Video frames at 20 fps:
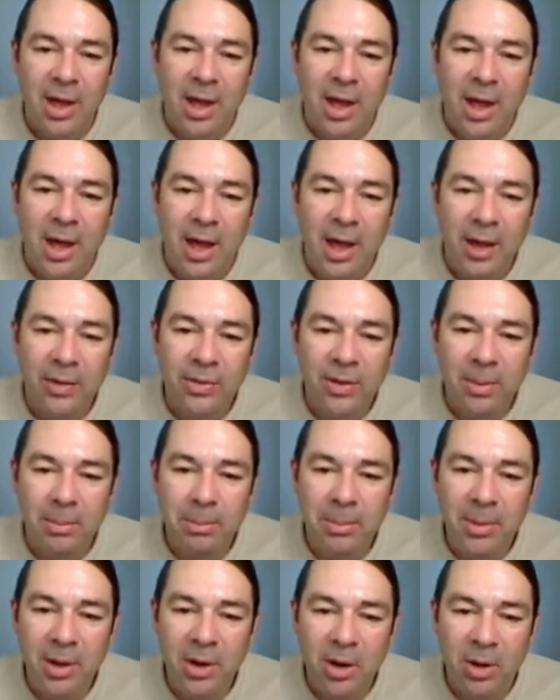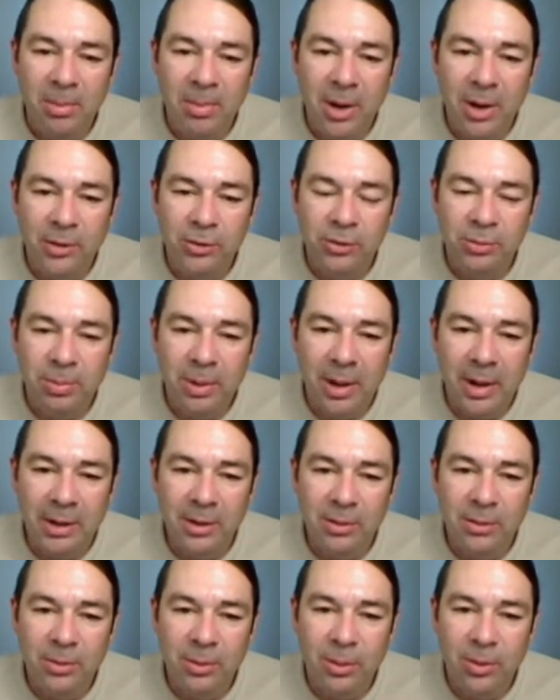and the middle mouse button,
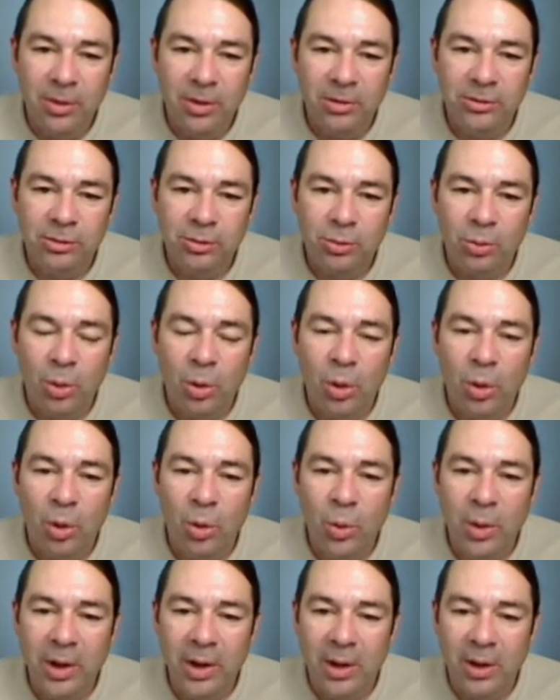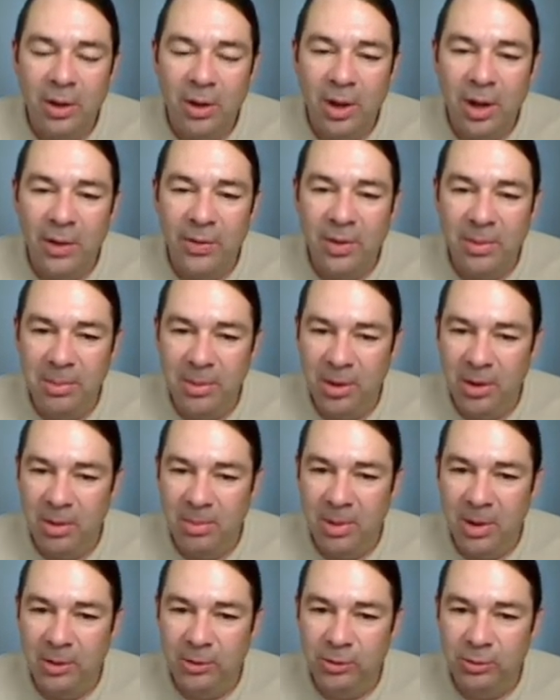or the scroll wheel on the middle
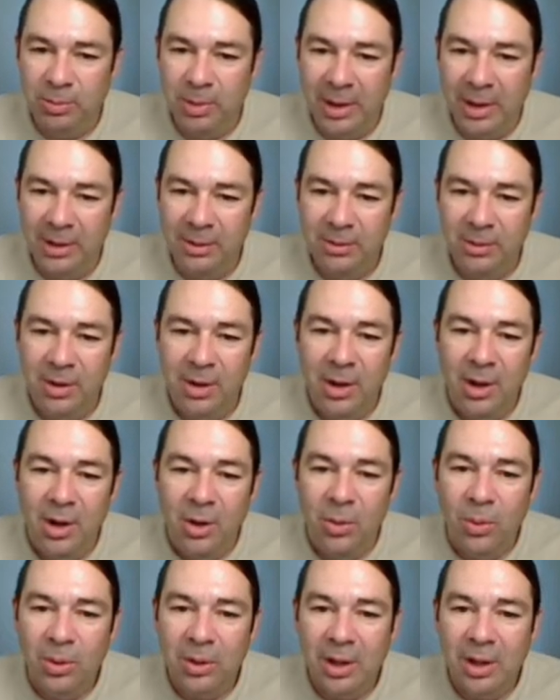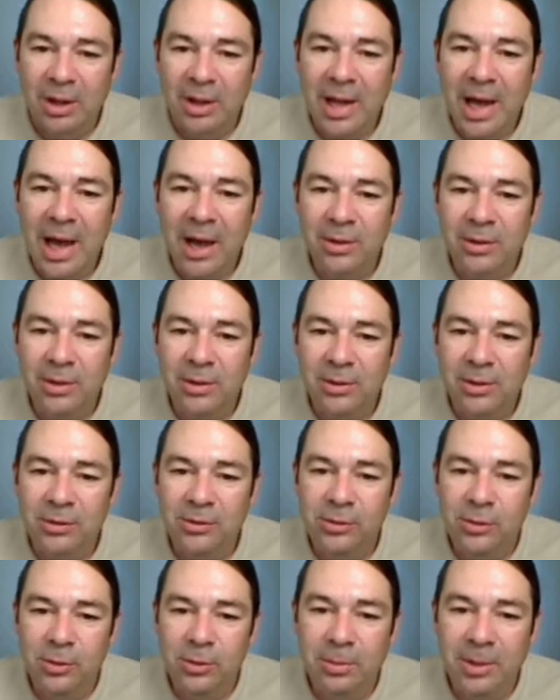mouse button, will allow you to
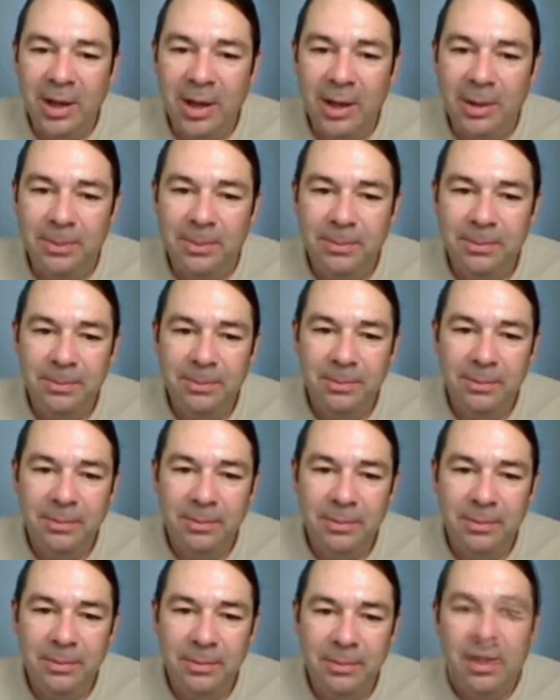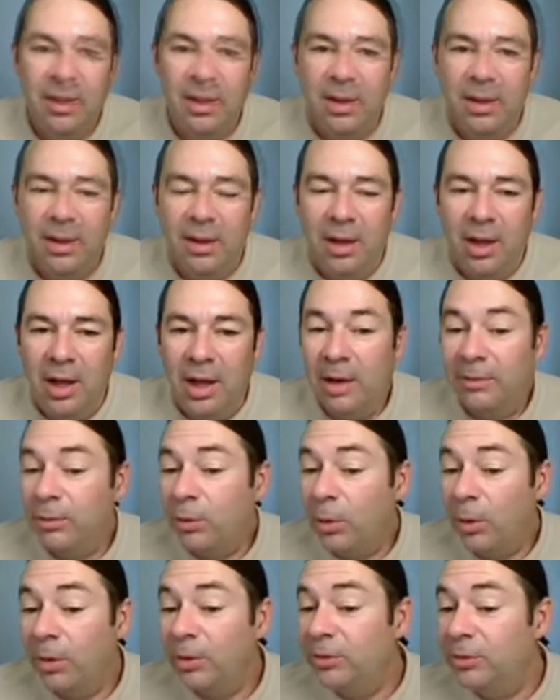zoom in. And of
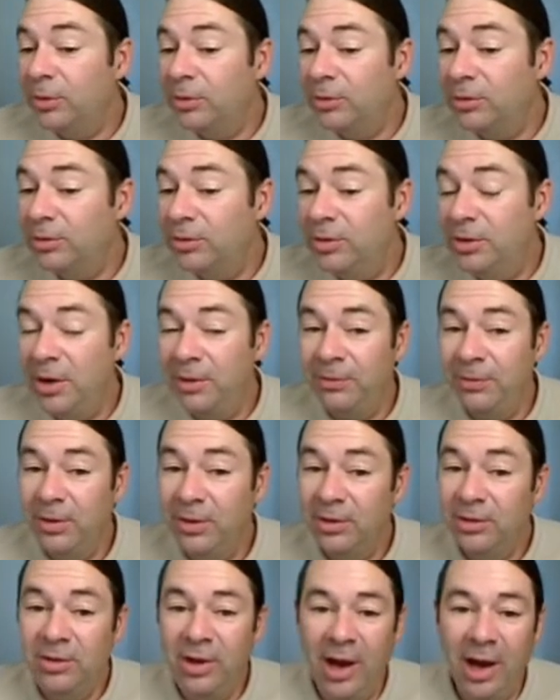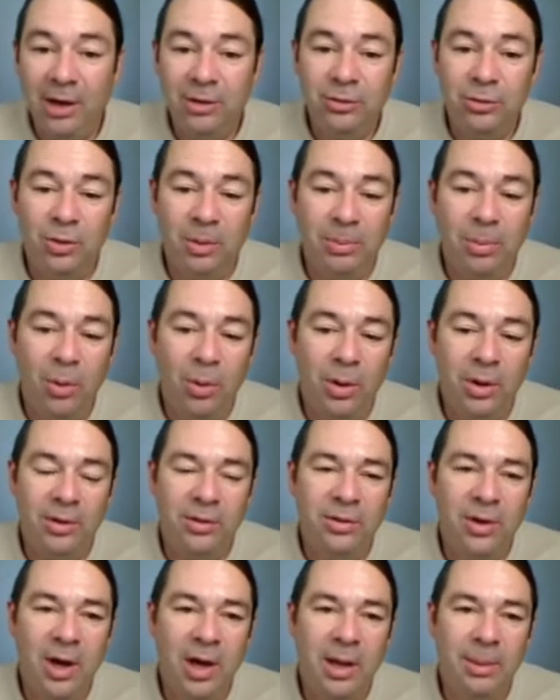course, there's different text report
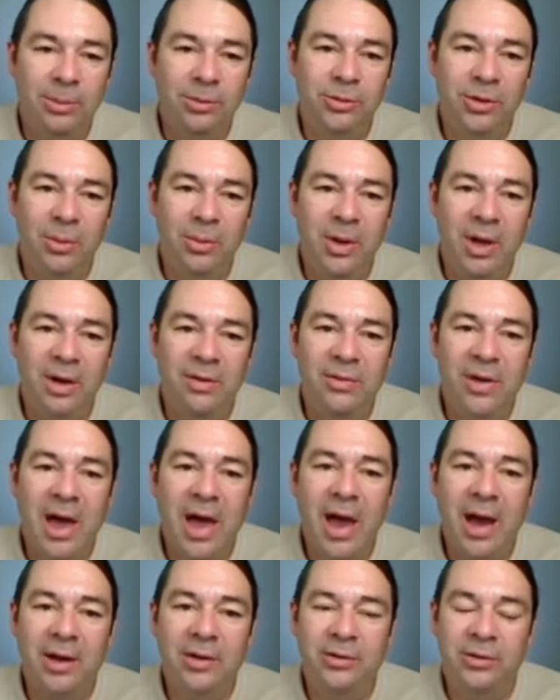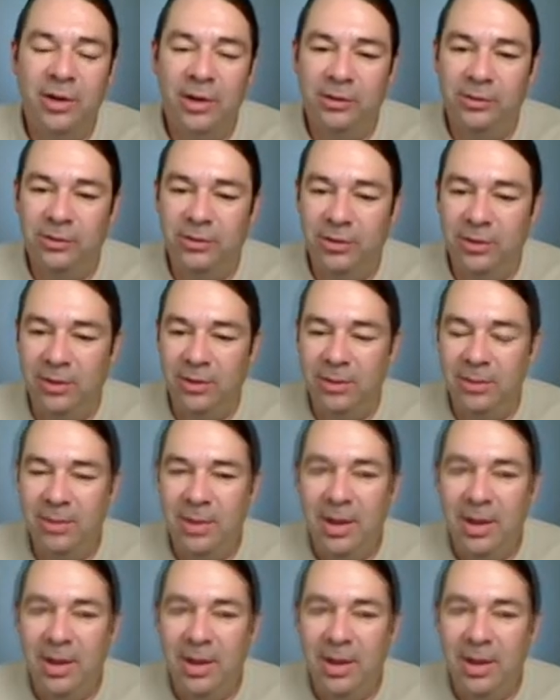types that we have access to.